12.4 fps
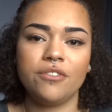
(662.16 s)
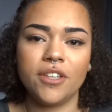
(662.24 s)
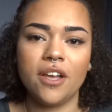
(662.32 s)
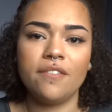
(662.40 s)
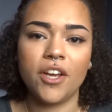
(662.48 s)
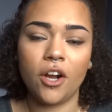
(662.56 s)
for
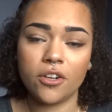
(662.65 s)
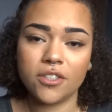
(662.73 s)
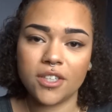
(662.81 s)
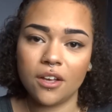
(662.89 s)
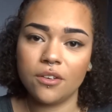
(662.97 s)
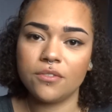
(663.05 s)
loving
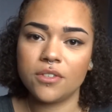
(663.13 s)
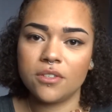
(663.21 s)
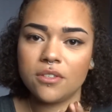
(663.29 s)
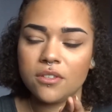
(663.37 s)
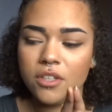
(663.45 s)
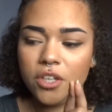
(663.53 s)
ourselves.
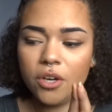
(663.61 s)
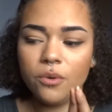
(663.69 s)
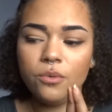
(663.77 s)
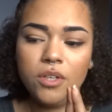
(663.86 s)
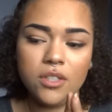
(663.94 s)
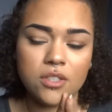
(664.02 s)
You
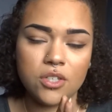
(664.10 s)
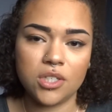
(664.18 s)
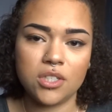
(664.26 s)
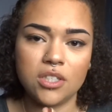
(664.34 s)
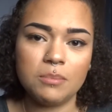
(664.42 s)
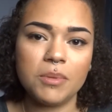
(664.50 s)
know, it's
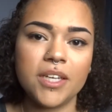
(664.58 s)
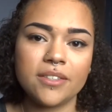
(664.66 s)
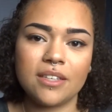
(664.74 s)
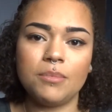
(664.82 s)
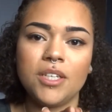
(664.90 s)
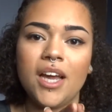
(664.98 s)
just simply
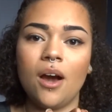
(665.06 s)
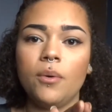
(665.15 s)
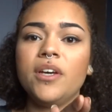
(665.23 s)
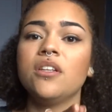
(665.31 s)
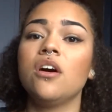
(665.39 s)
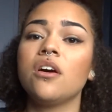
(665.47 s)
accepting how
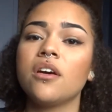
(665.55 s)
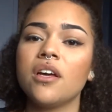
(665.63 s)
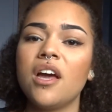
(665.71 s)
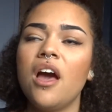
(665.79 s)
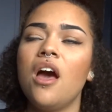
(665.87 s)
we look.